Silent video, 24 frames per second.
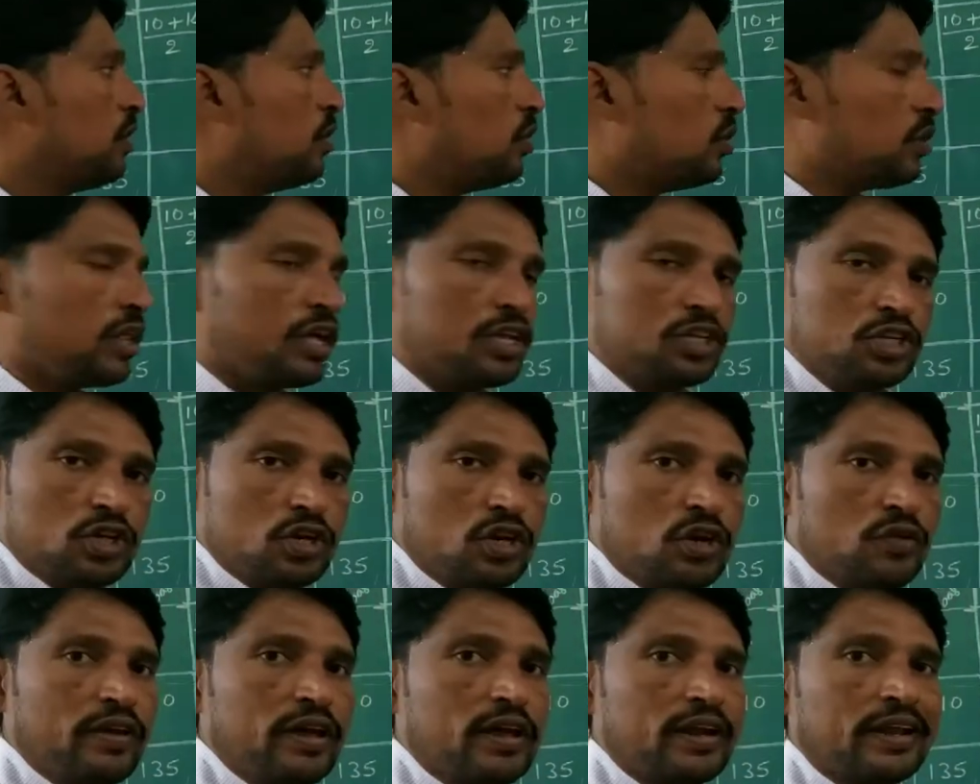below
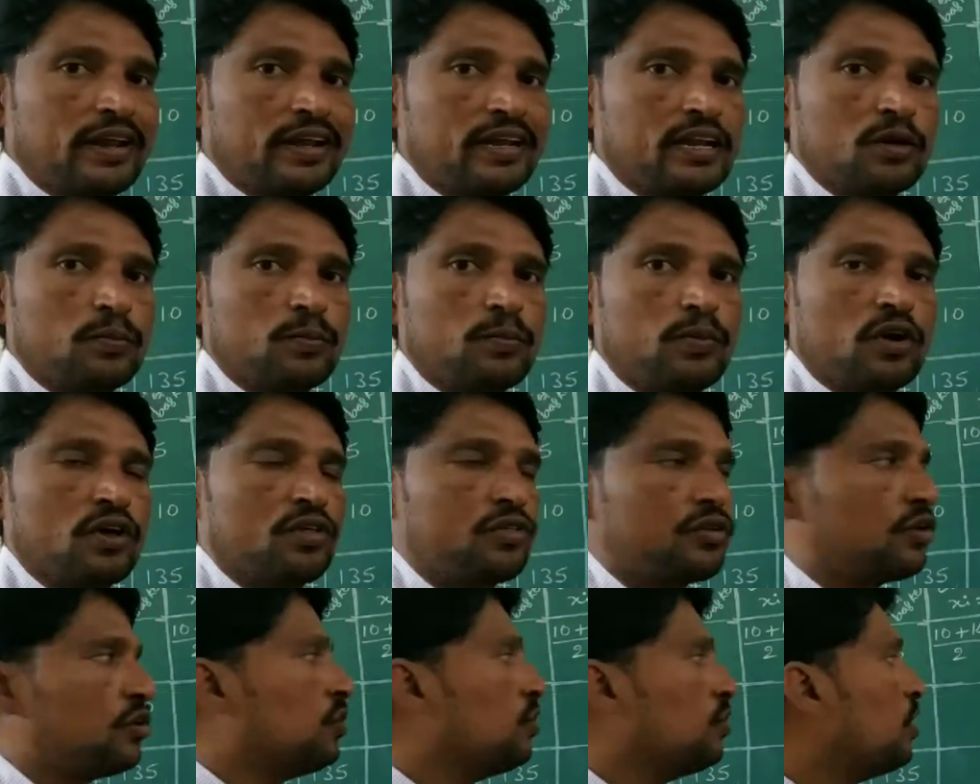the 0 we are getting
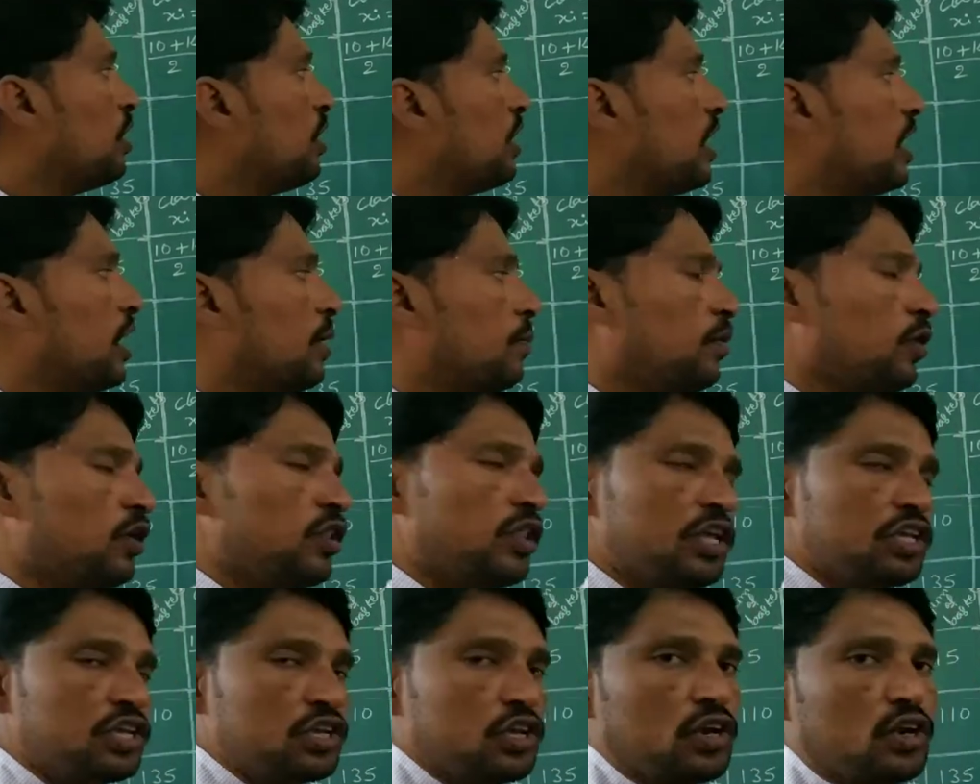positive,
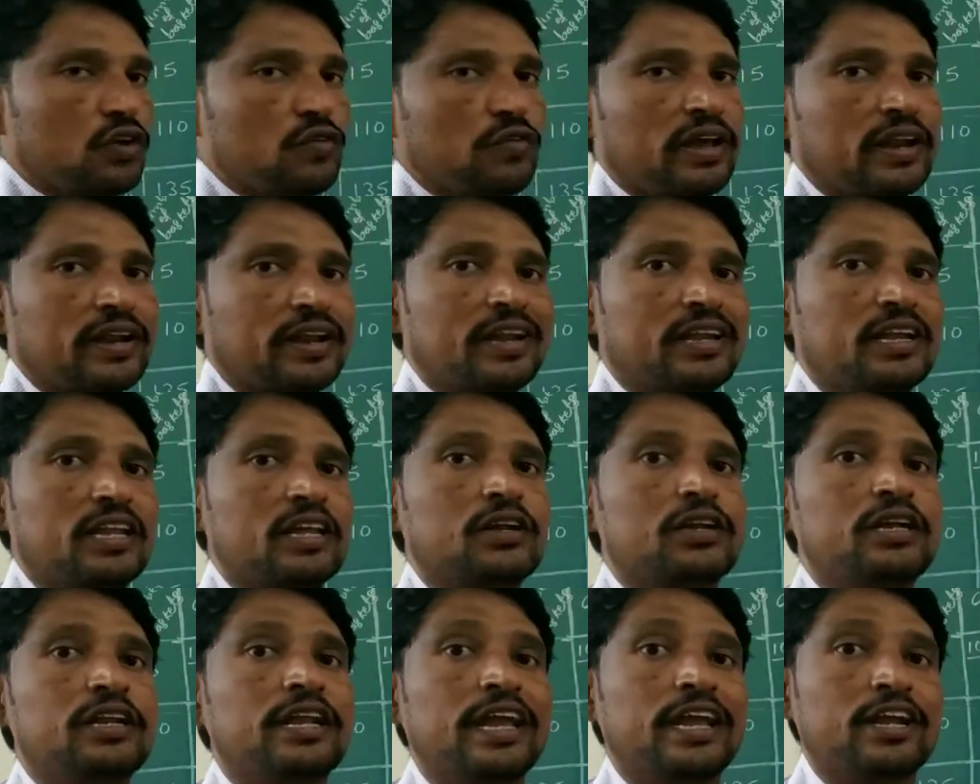above the 0 we are
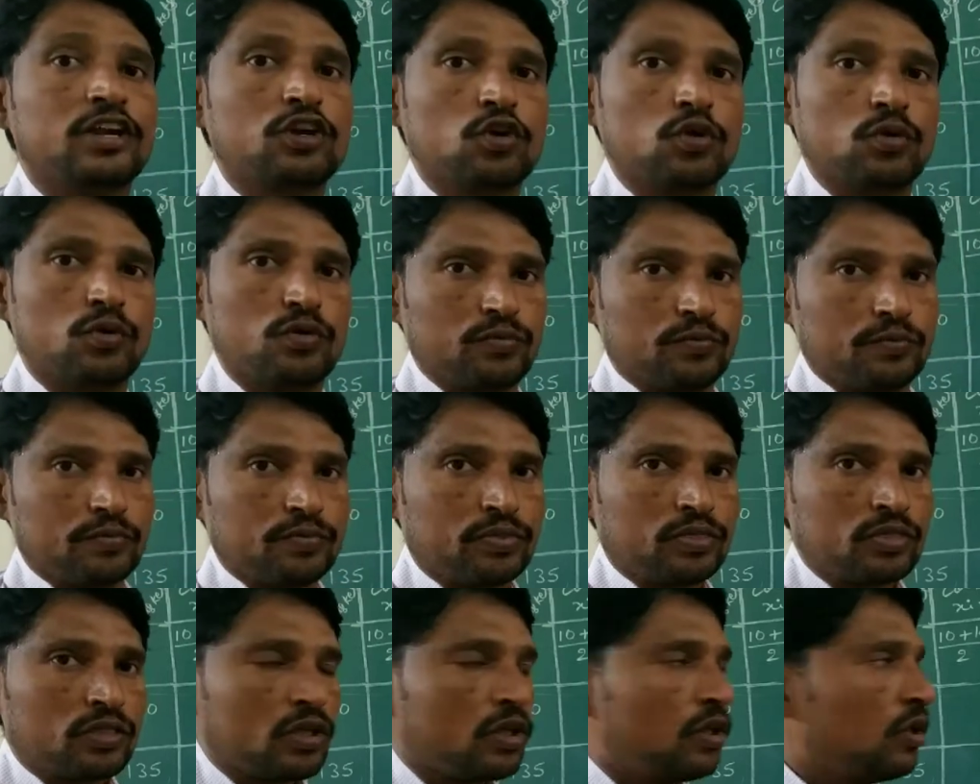getting negative.
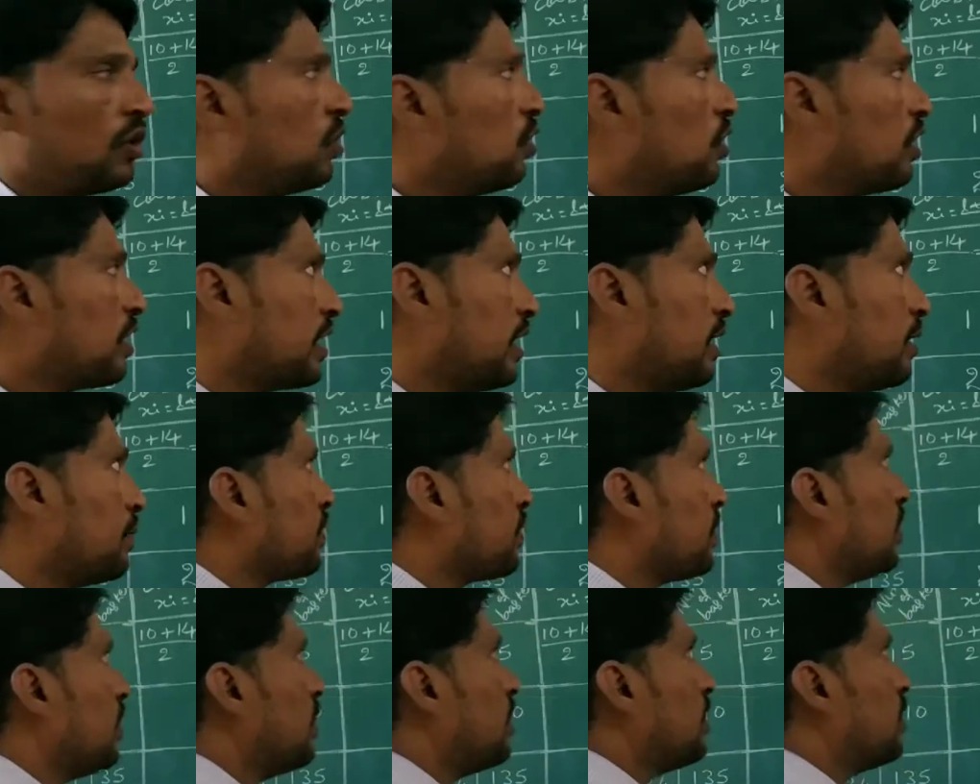
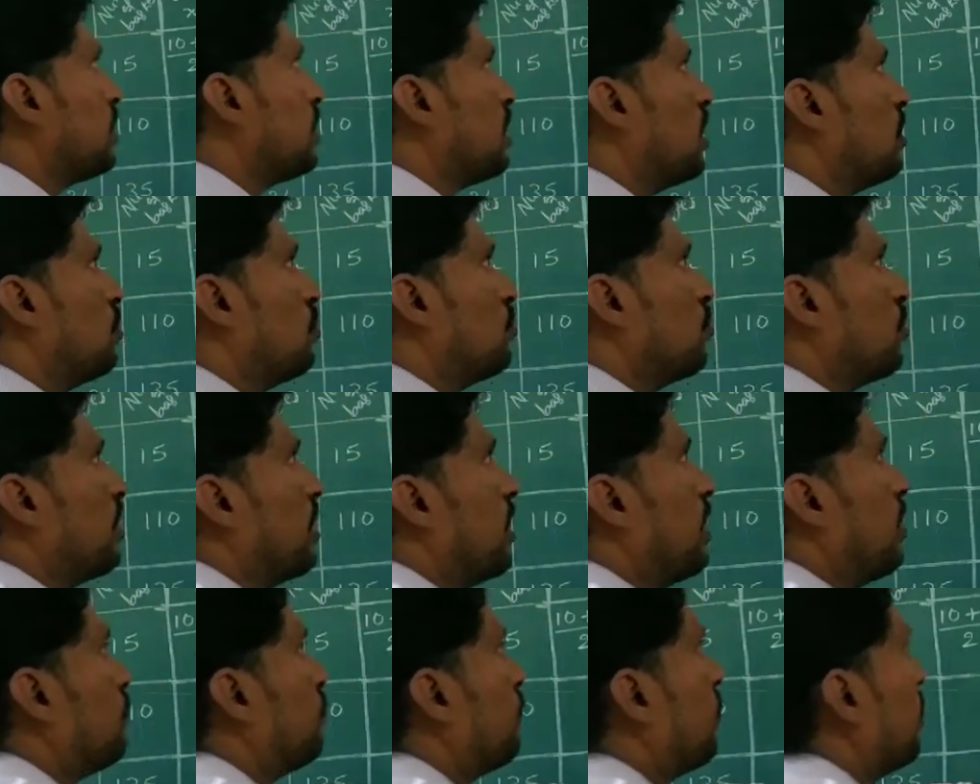Okay,
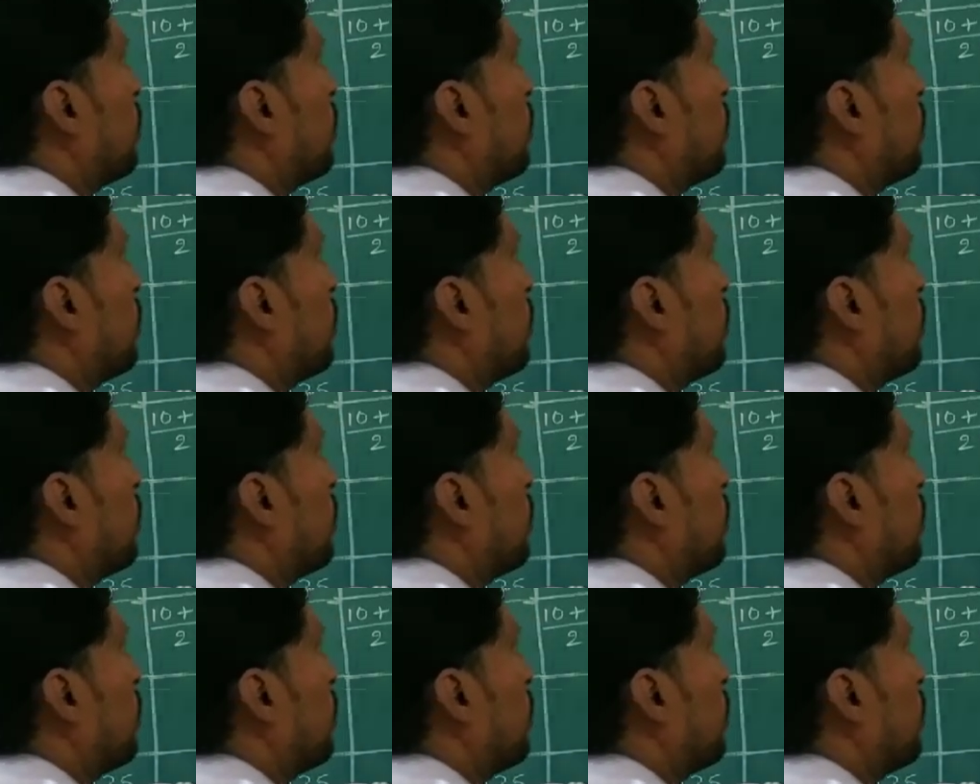now